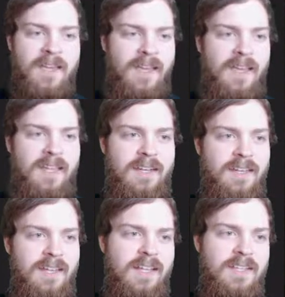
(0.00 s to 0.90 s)

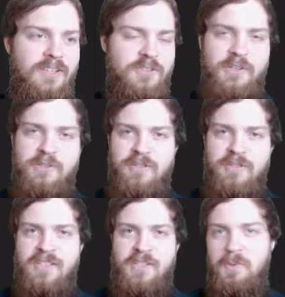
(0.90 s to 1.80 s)
and it's also
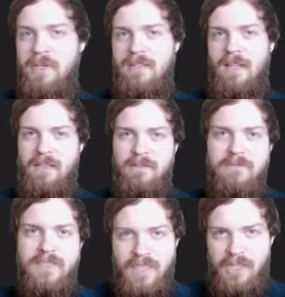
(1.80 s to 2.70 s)
interesting since we can
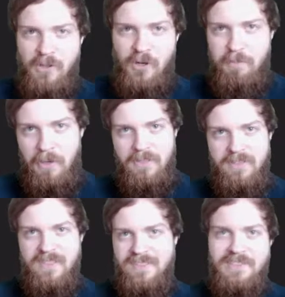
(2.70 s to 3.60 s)
steal our
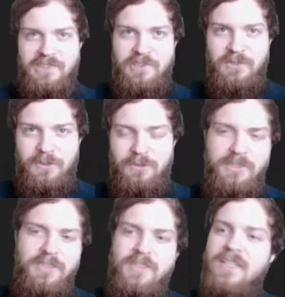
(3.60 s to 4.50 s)
opponent's instants and
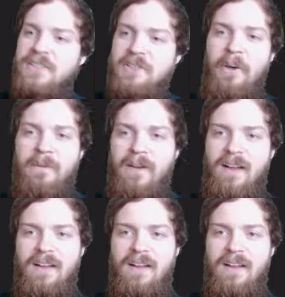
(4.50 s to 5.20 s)
sorceries, so